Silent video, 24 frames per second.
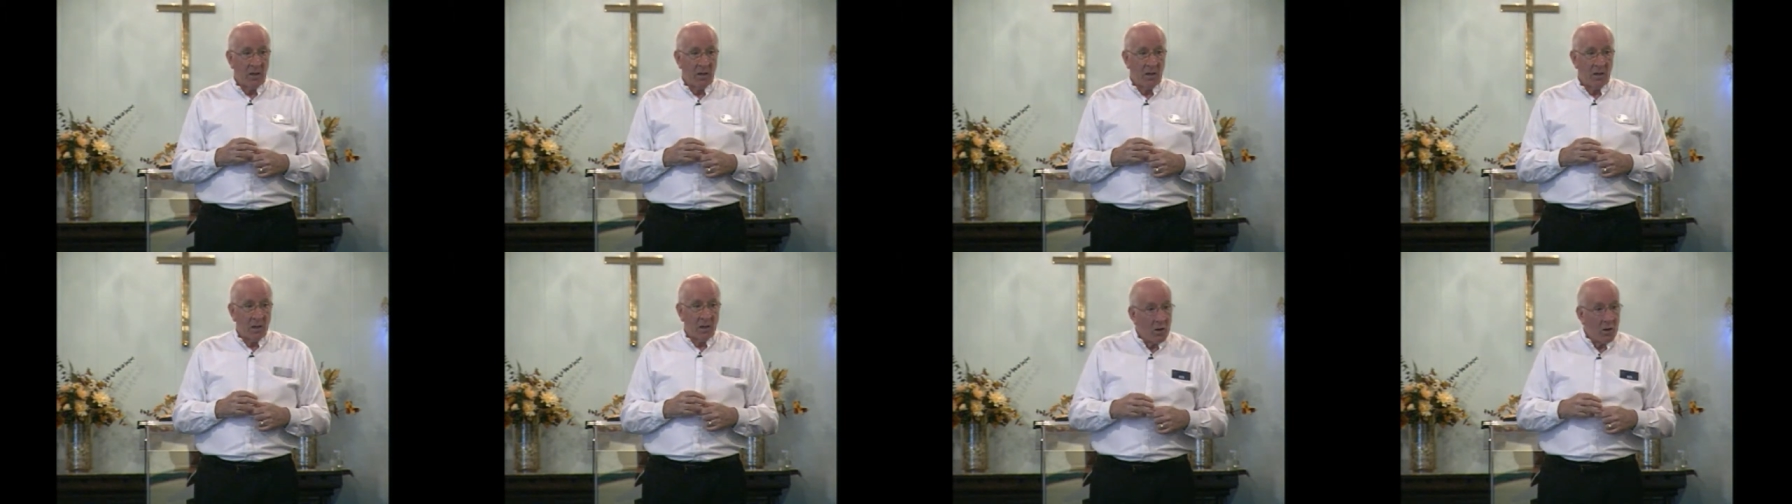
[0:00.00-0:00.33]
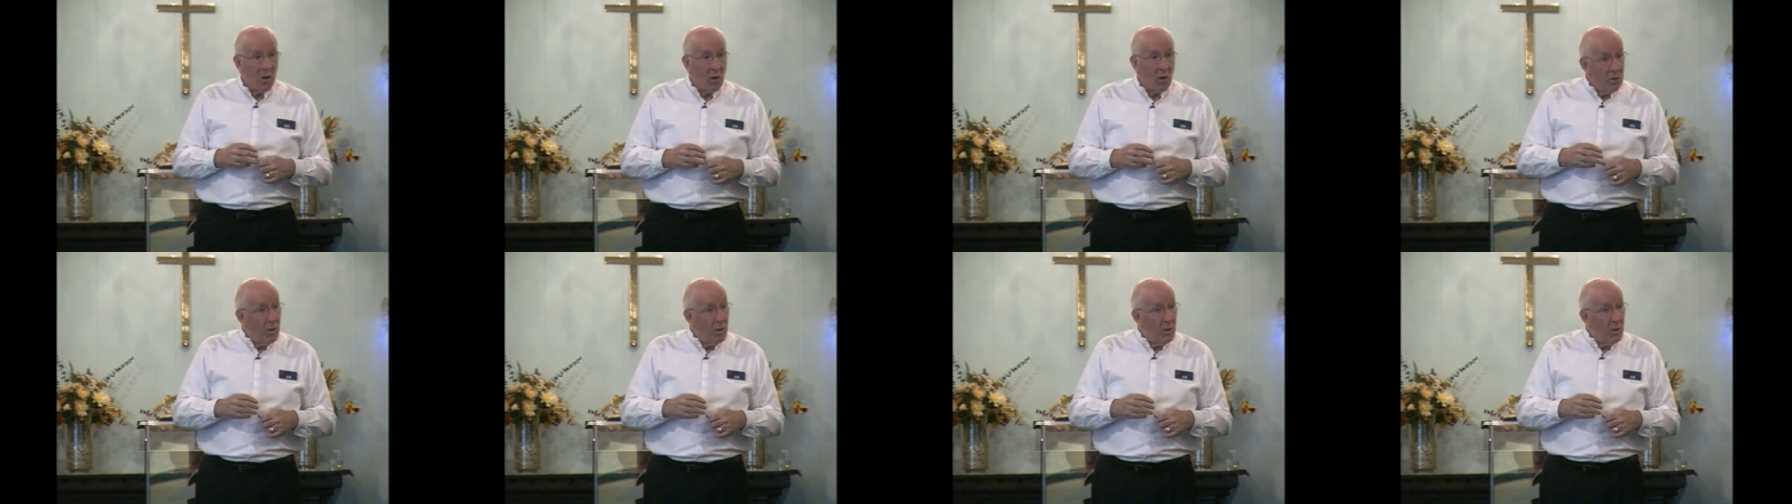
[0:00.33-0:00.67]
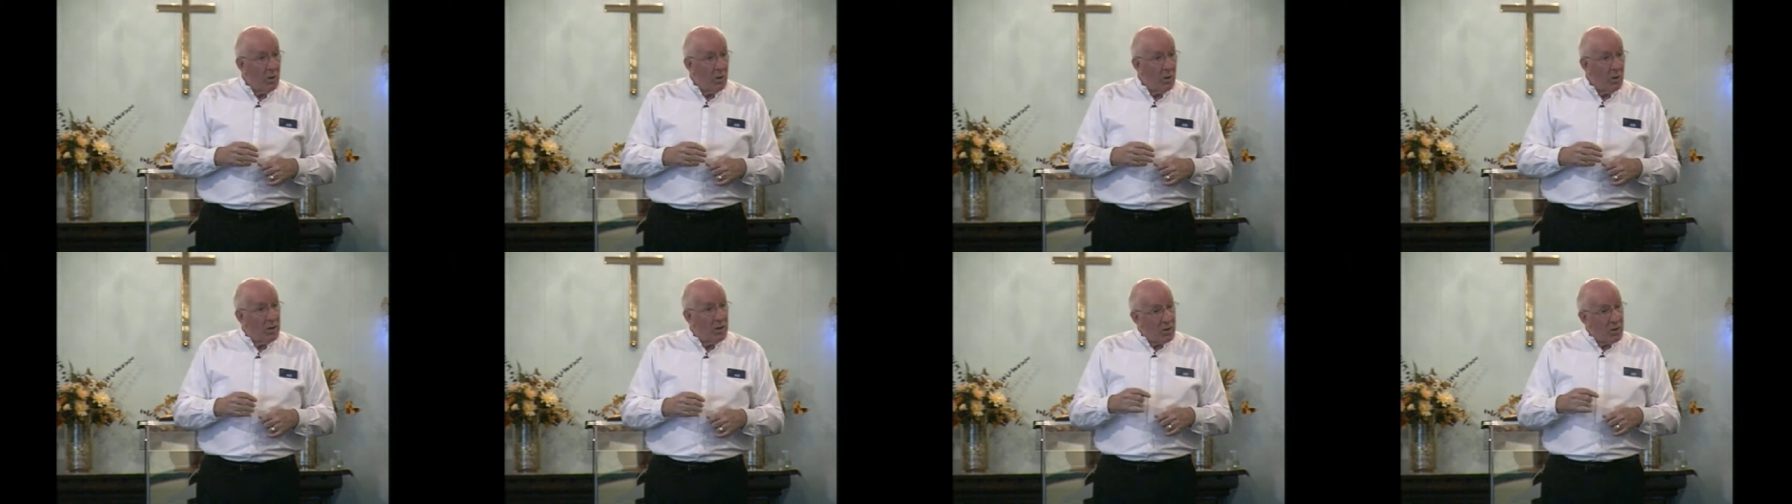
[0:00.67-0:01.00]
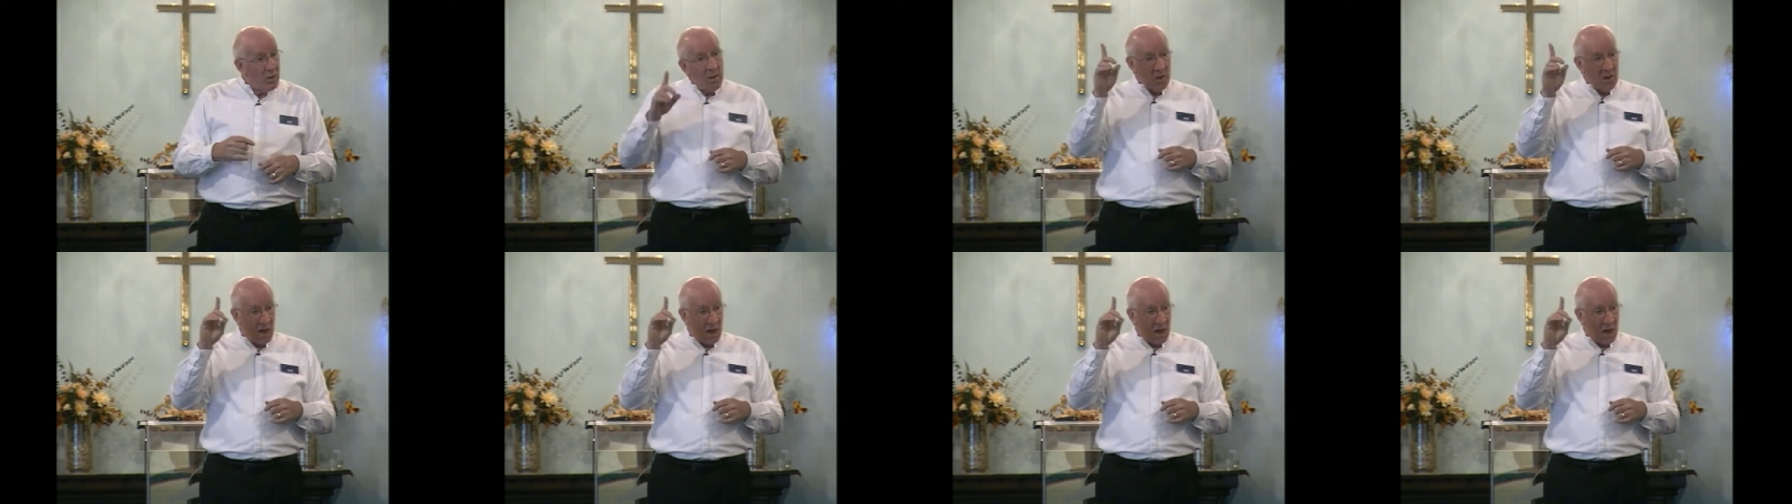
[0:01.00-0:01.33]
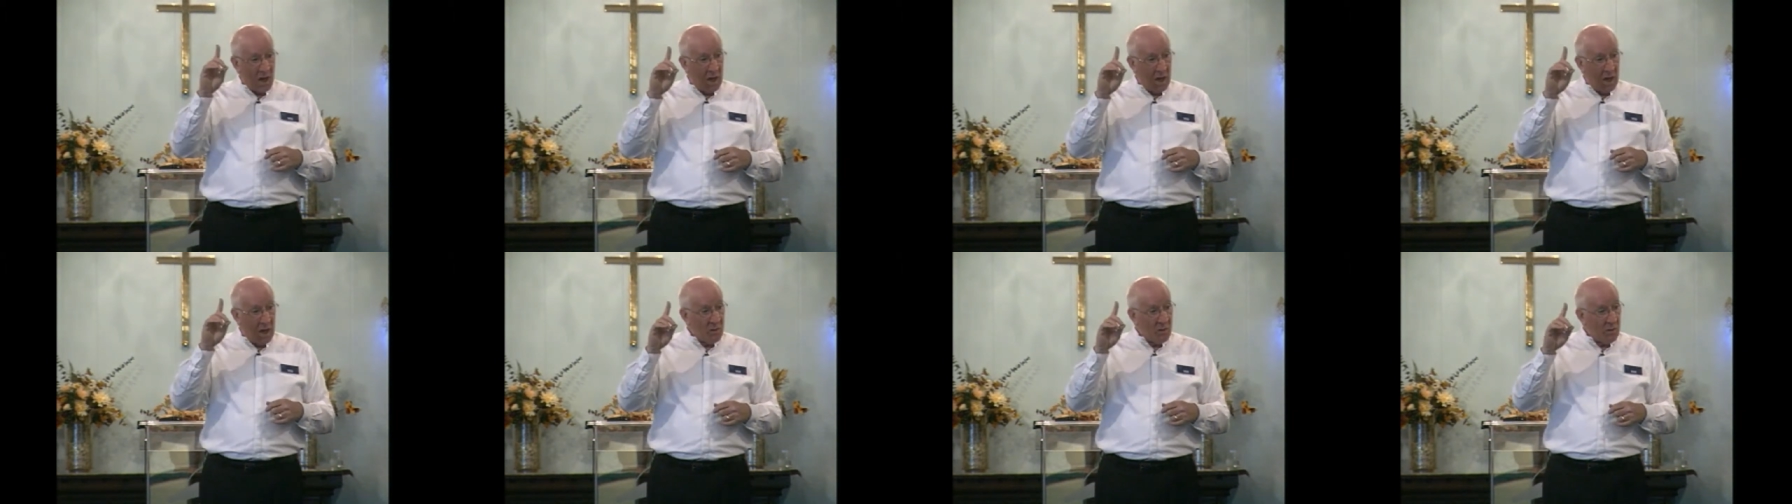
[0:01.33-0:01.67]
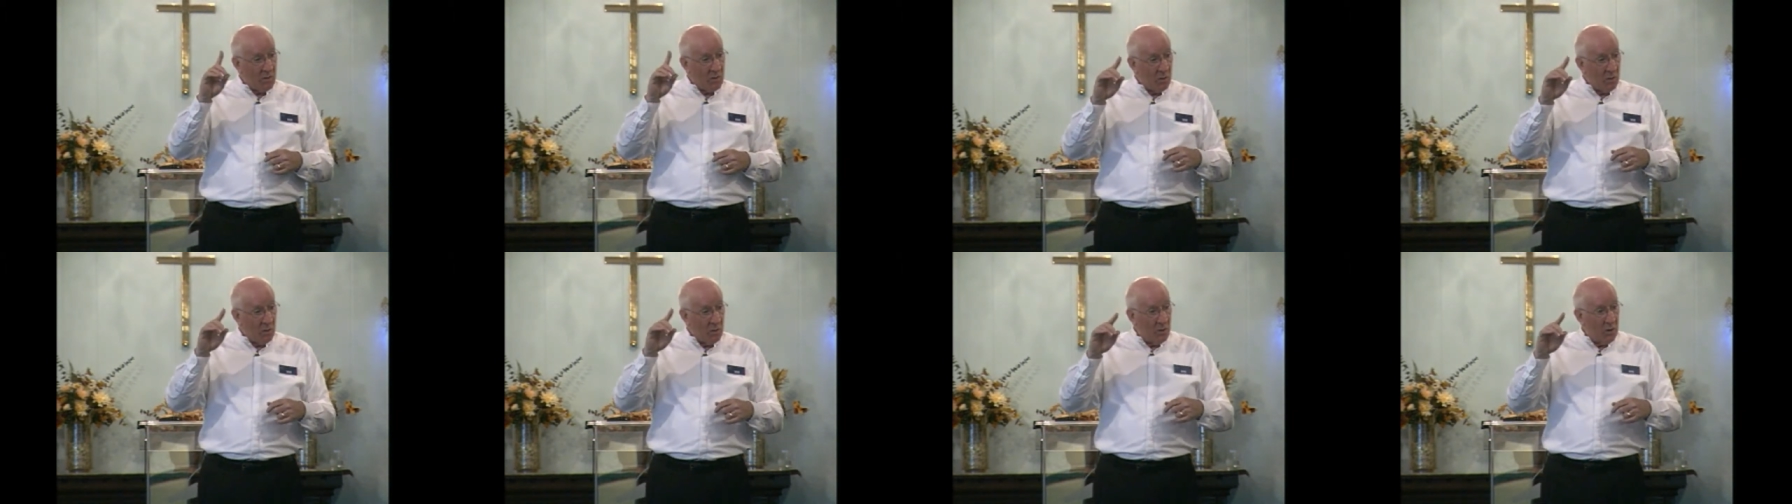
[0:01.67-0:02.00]
So sometimes
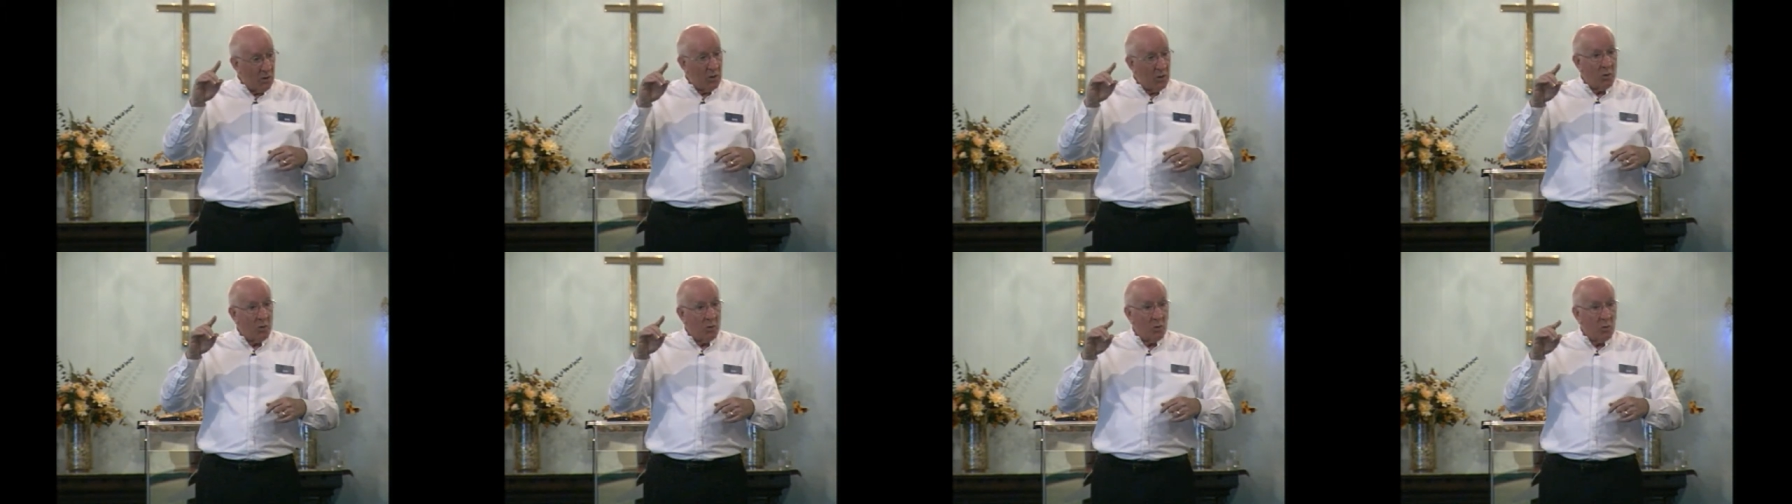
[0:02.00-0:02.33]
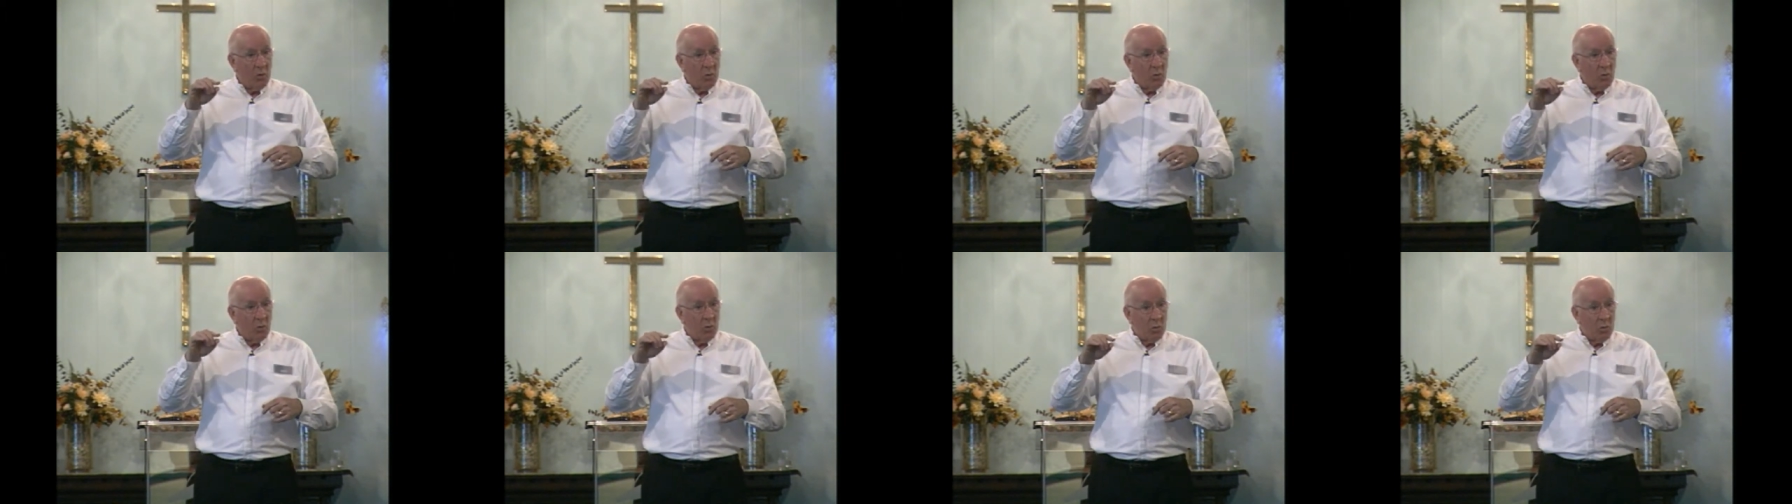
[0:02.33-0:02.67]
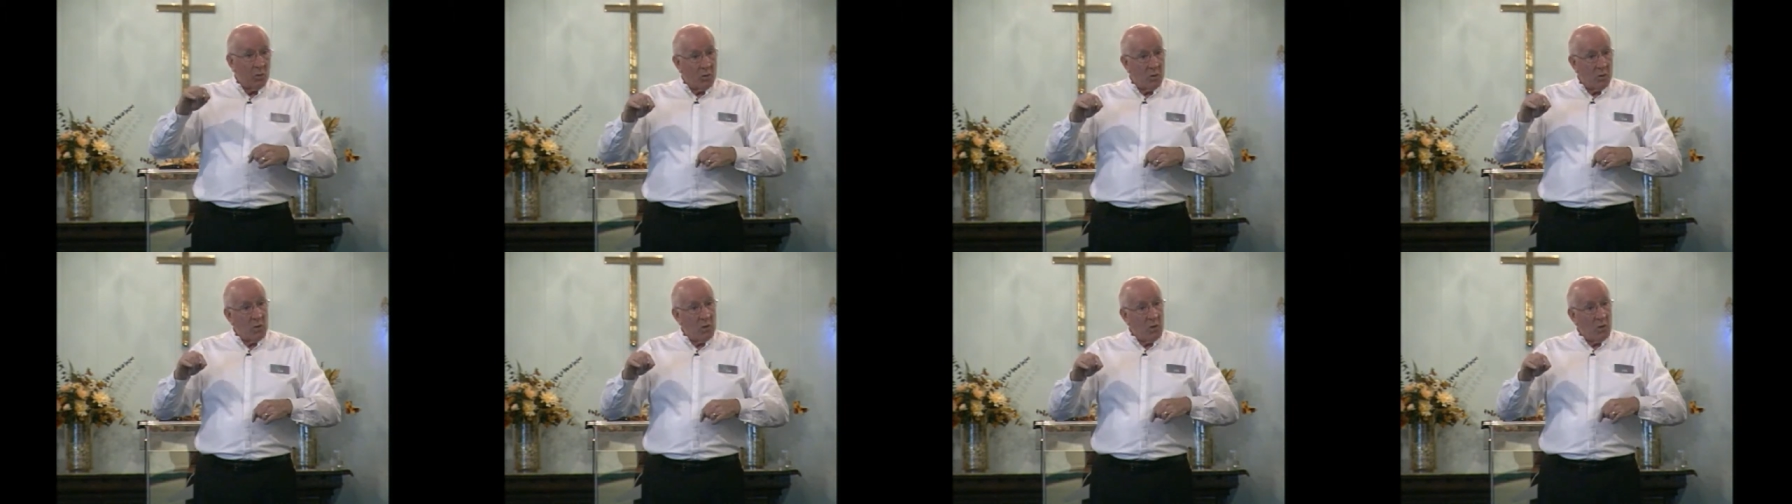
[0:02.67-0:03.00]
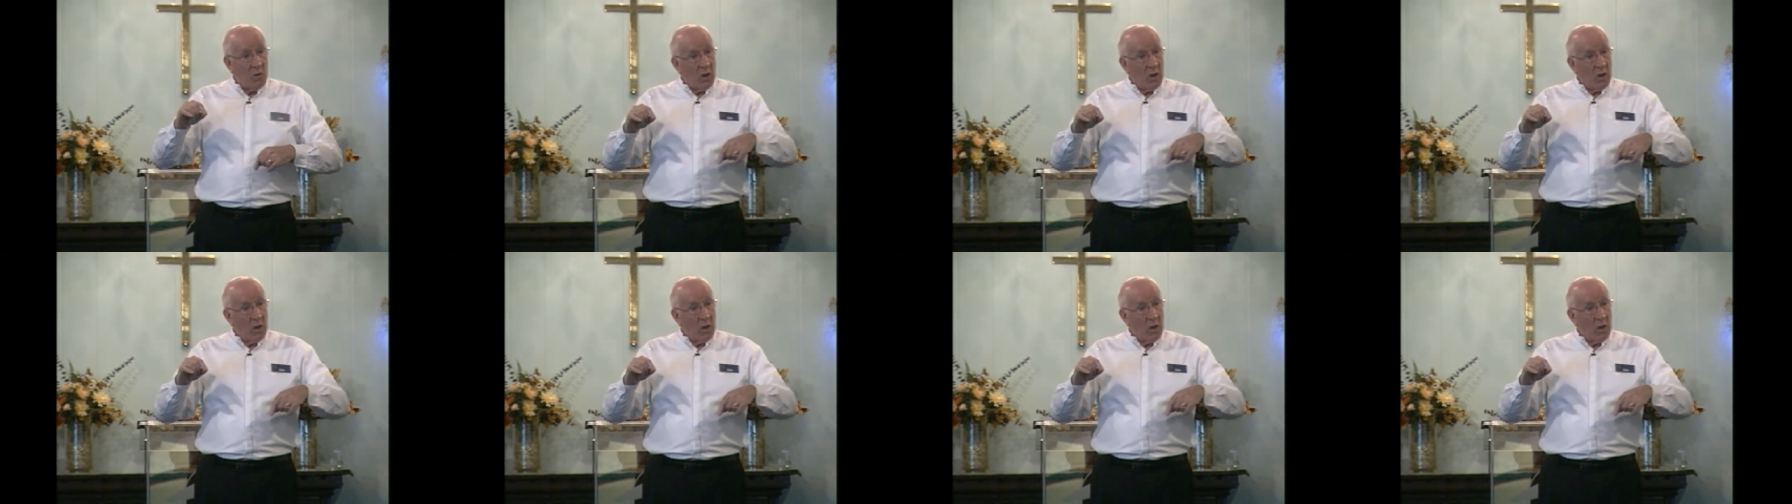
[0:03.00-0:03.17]
you